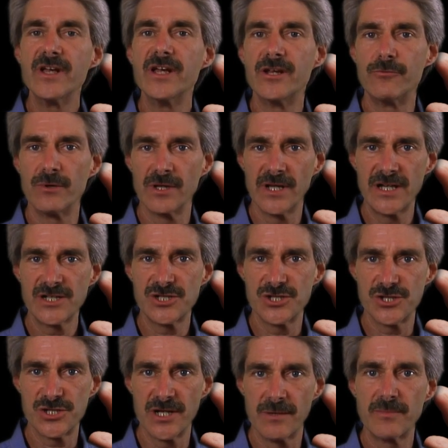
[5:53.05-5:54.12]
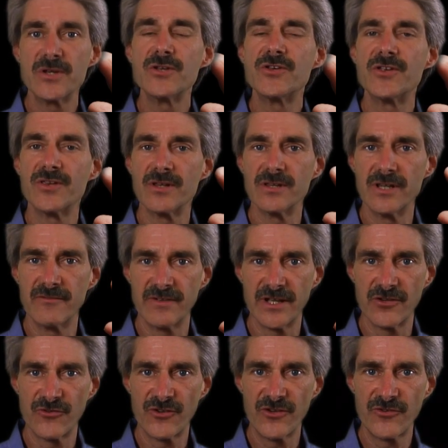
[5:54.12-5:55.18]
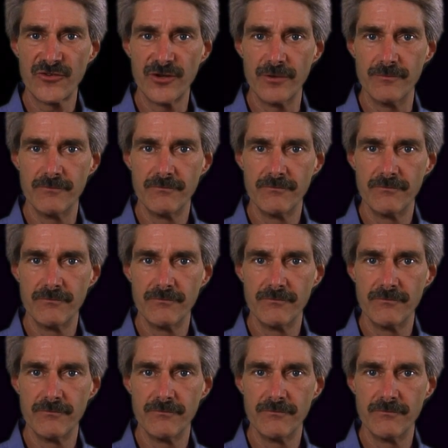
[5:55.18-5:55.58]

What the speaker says: in relationship to the living system.